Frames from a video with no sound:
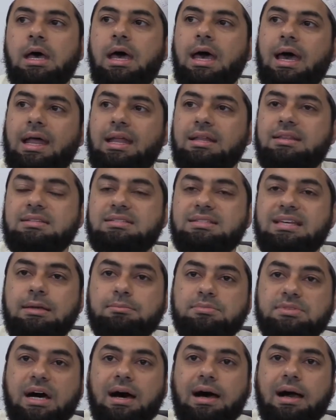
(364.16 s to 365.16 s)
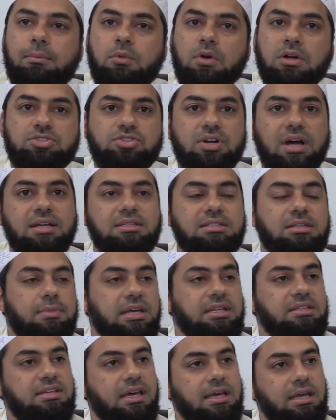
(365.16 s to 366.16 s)
and at the same time we are trying to
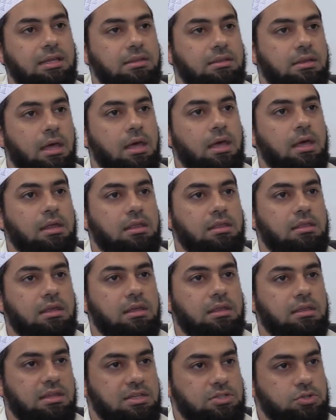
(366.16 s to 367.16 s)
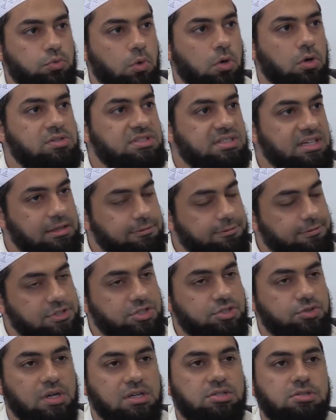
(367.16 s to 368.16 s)
maintain these roads, the
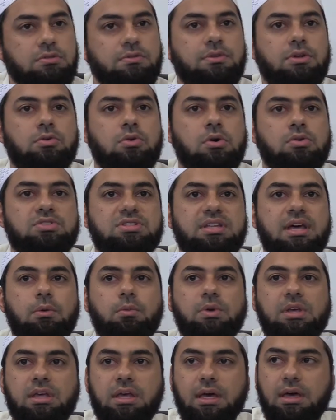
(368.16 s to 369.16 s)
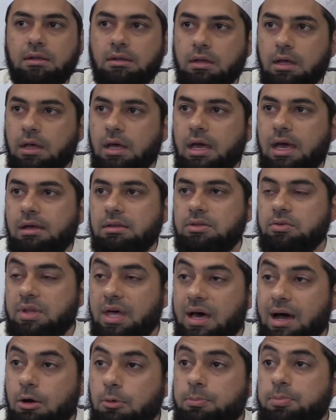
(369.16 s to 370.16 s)
infrastructure of the roads, so that
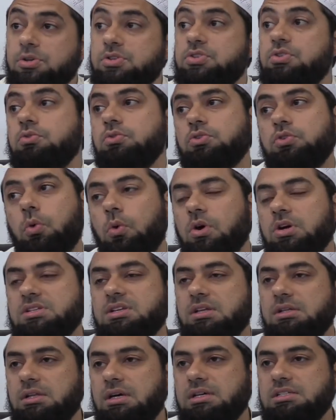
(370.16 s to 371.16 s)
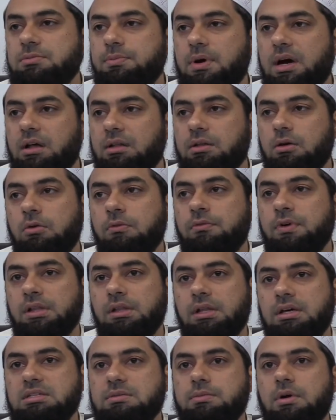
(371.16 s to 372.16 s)
our pursuit towards Allah
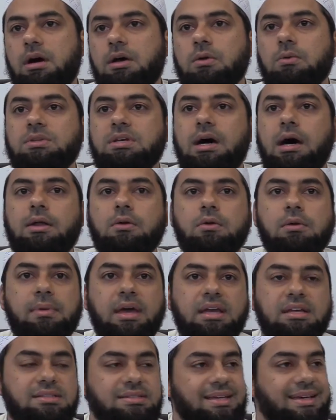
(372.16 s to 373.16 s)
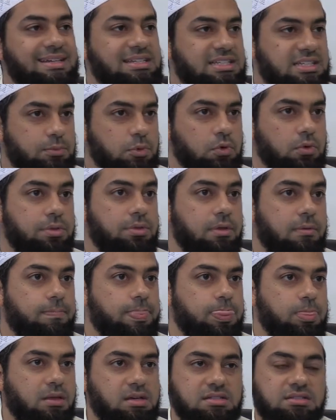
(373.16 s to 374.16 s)
subhanahu wa ta'ala remains smooth.
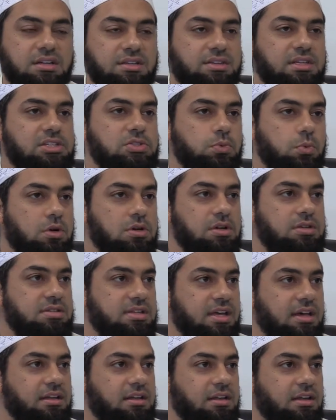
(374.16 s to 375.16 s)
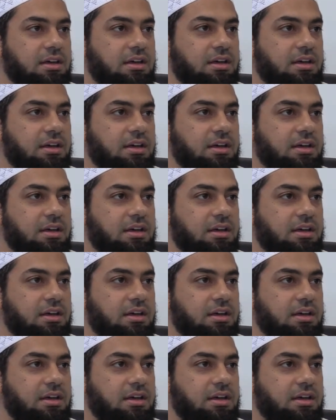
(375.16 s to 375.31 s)
Because nothing's worse than